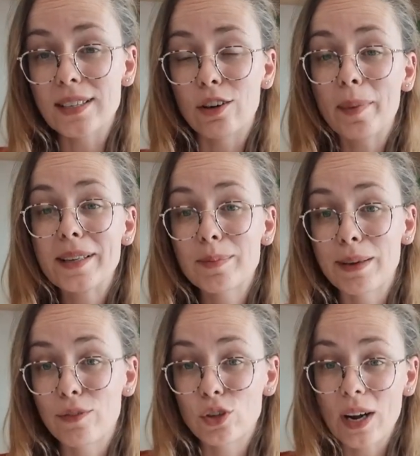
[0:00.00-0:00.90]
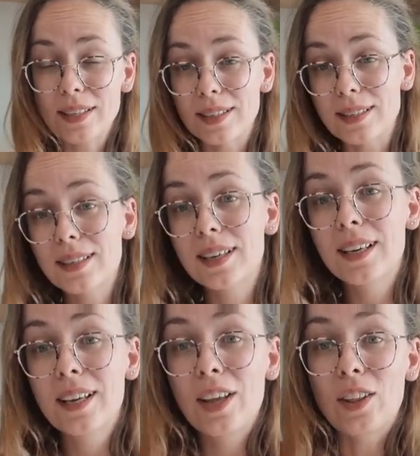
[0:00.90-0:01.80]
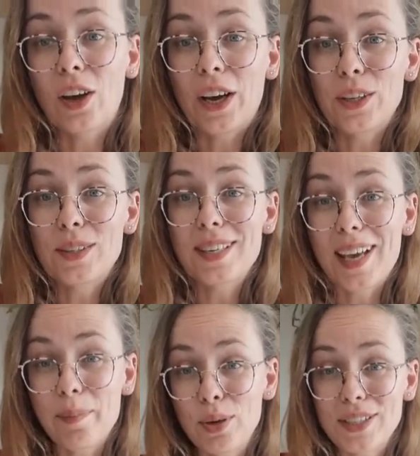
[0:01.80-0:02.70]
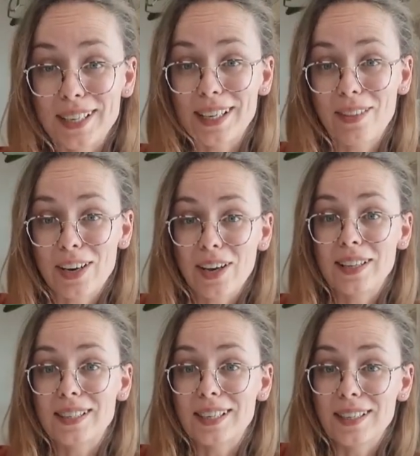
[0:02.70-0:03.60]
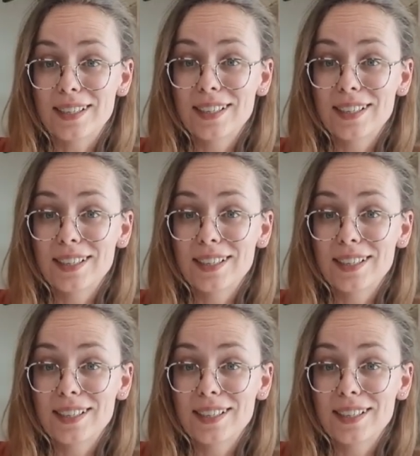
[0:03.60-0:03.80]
it reminds me of the dresses that I used to get put in the 90s.